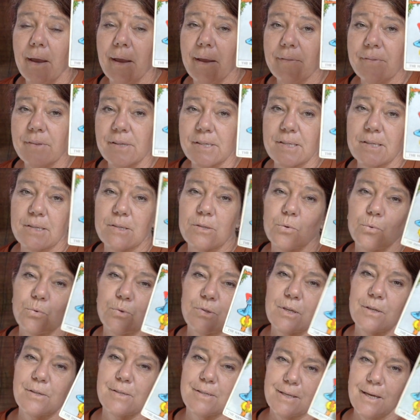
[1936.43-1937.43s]
And this is
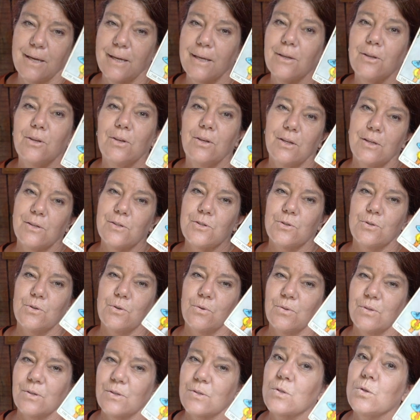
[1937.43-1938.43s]
also saying you need to
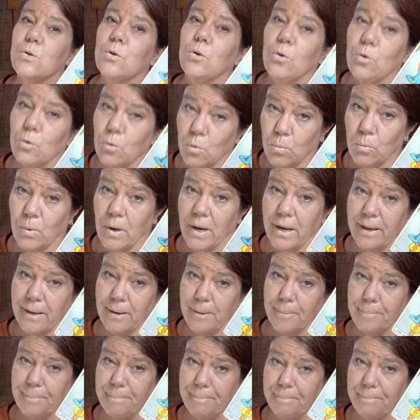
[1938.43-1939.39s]
do this your way,